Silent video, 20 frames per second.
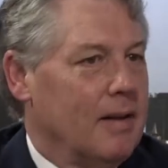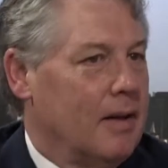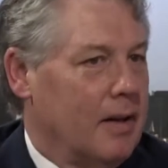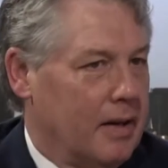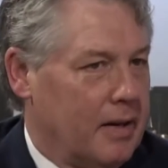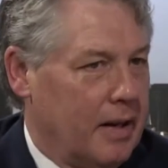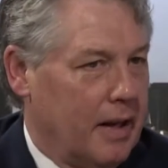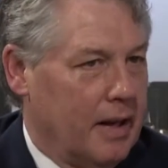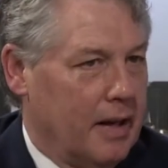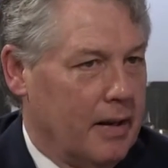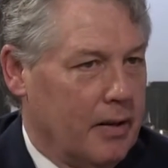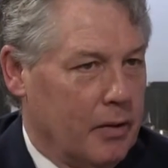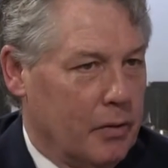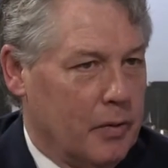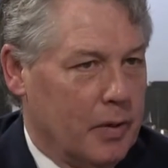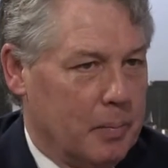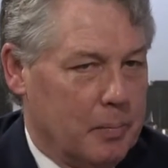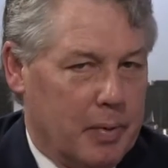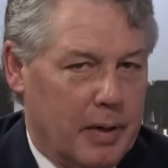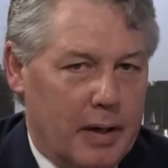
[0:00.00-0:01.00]
Got to take another
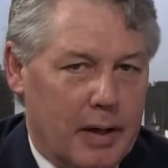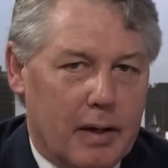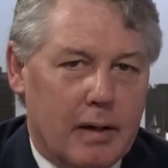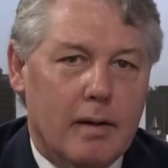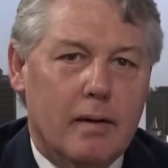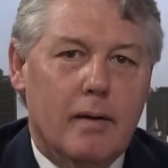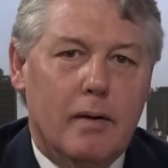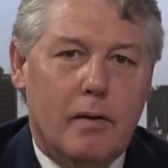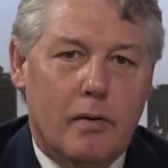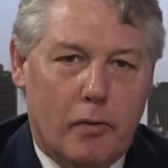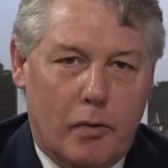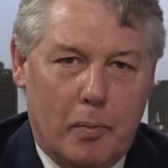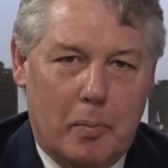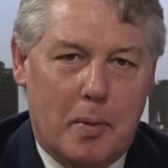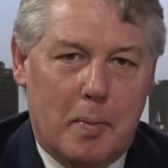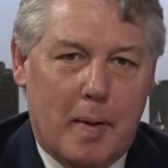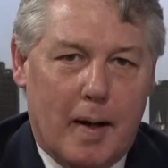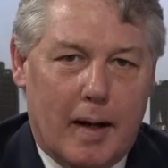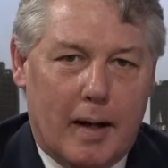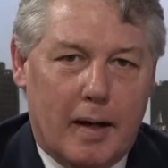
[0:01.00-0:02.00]
quick break. We'll
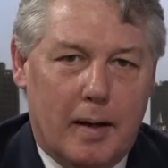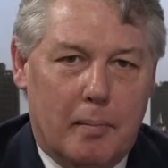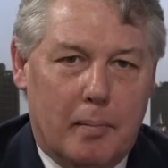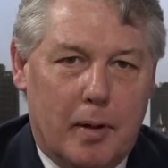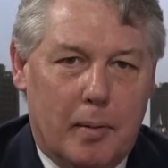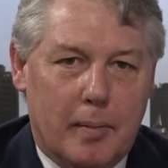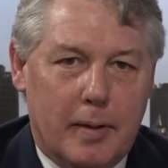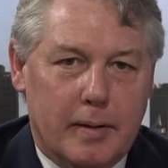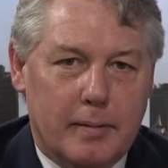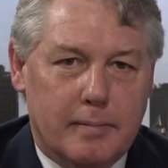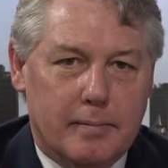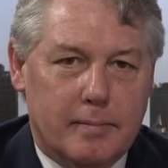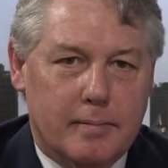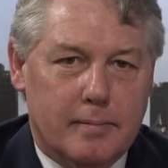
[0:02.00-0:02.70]
be back in a moment.